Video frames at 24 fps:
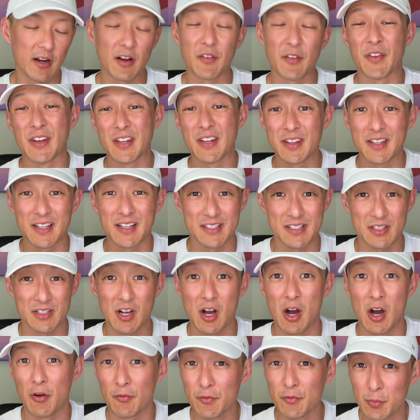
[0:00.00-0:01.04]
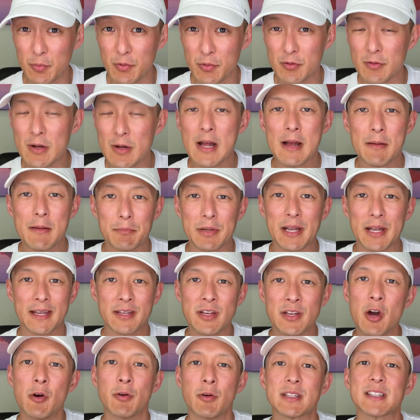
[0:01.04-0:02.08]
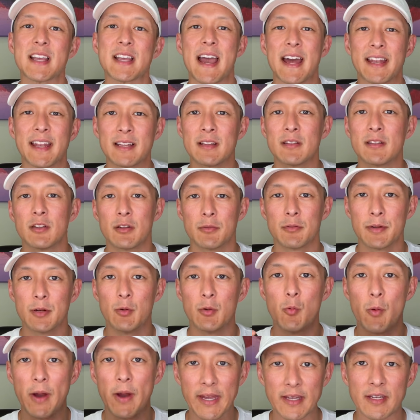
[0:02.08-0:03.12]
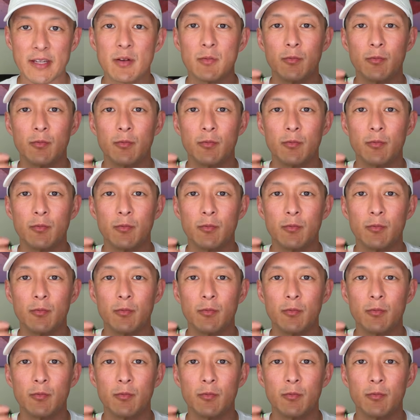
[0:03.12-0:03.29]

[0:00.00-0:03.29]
If anything, it's comfortable, but I know it's adding a little bit of weight,